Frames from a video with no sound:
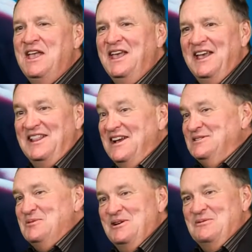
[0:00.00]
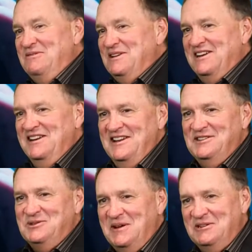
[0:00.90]
and that's where we've got an
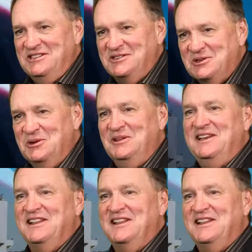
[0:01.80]
industry which is truly